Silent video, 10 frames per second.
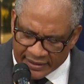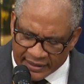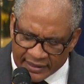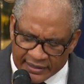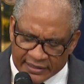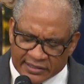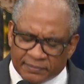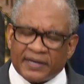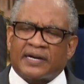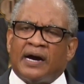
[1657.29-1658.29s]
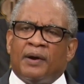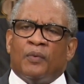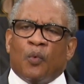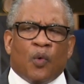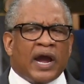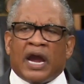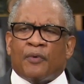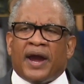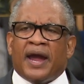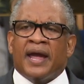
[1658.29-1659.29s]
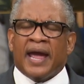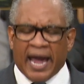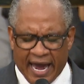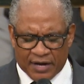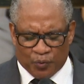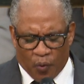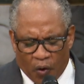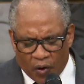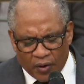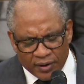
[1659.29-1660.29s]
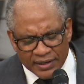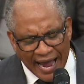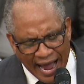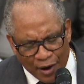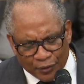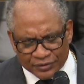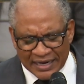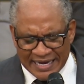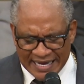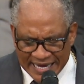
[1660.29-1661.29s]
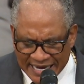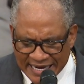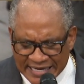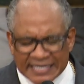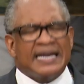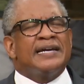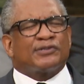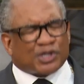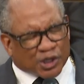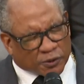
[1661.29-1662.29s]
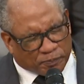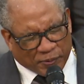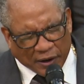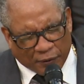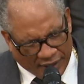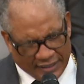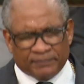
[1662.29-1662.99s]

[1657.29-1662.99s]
It is to become weary and worn out in spirit.